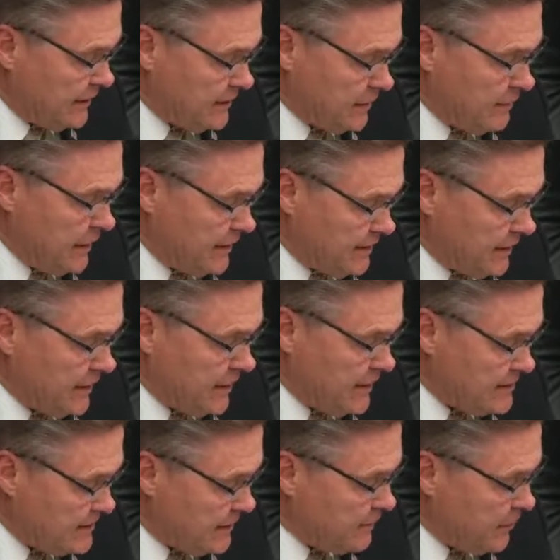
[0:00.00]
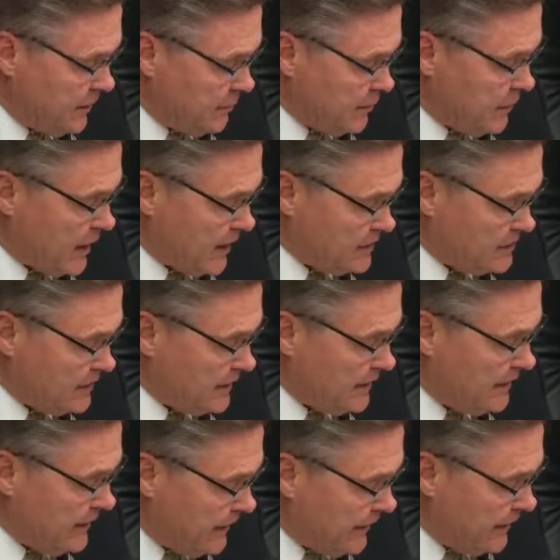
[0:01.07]
to meet the needs of the people who actually
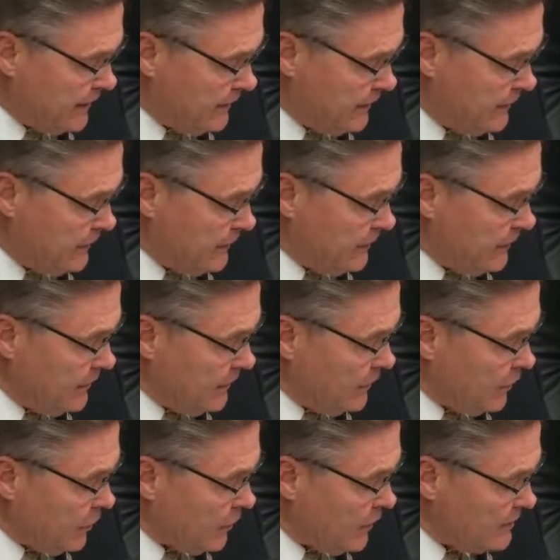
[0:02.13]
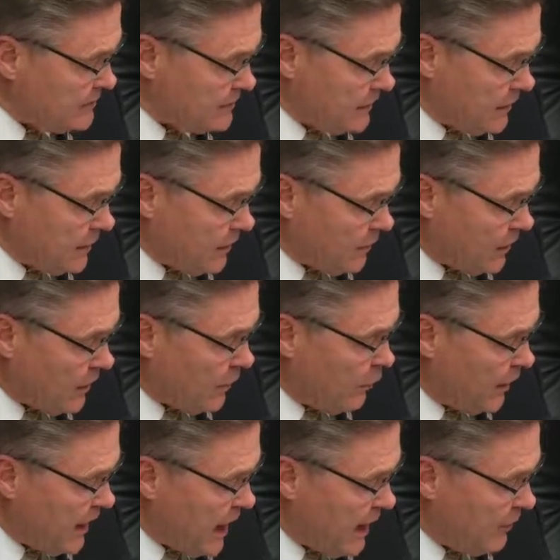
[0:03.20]
need it? Or are
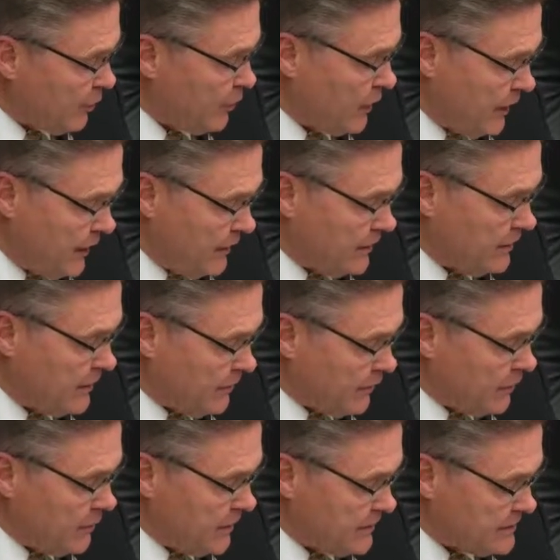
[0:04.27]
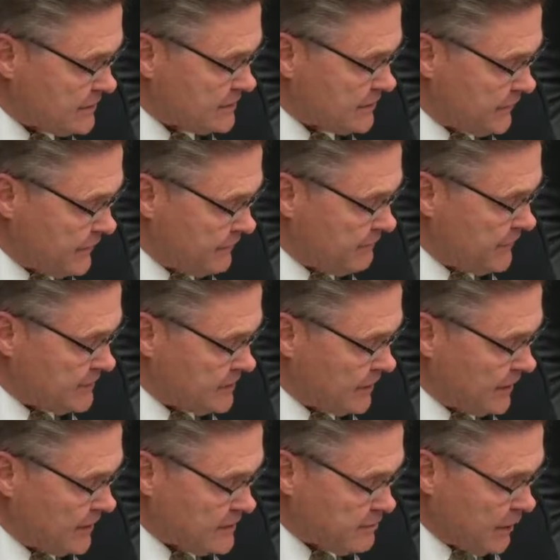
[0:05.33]
we operating in government as
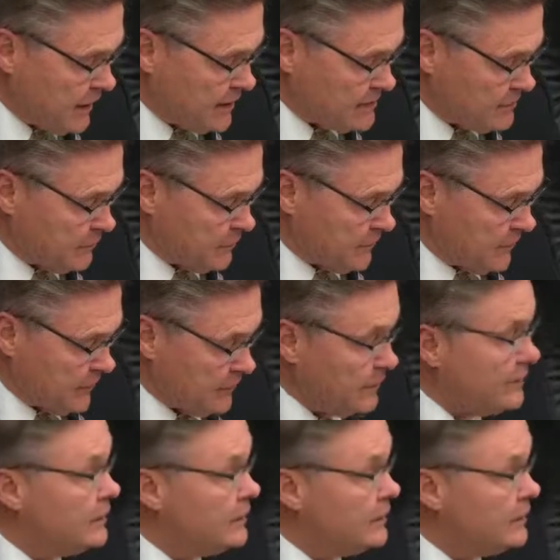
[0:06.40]
efficiently as possible here?